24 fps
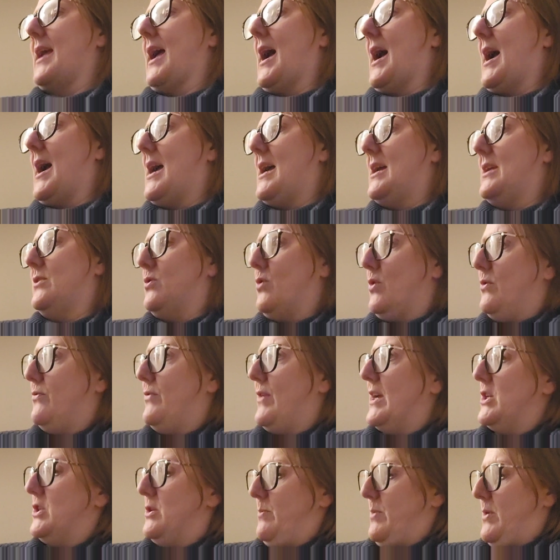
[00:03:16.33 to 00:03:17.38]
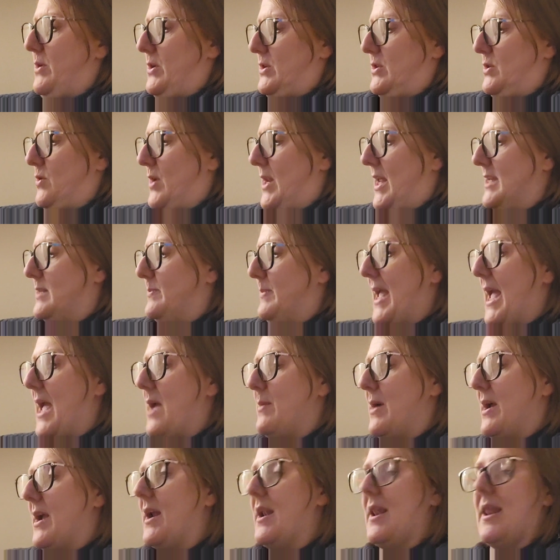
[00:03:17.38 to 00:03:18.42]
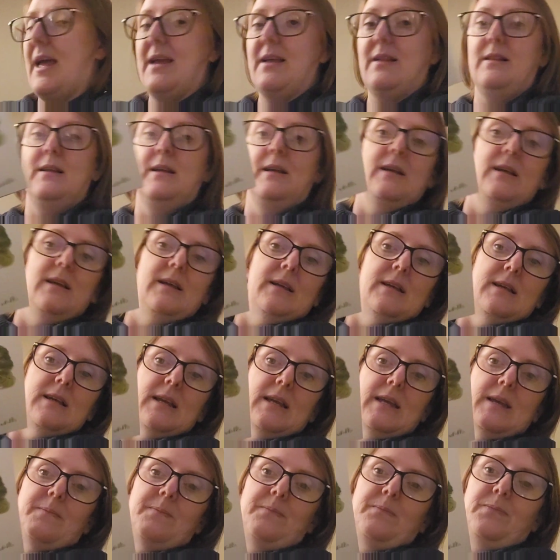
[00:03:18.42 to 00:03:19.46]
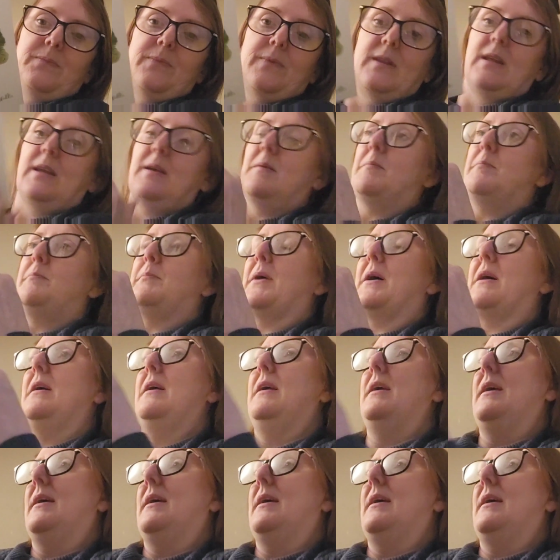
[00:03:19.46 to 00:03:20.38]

a non-fiction book. Sorry, it's by Emma Carlisle. But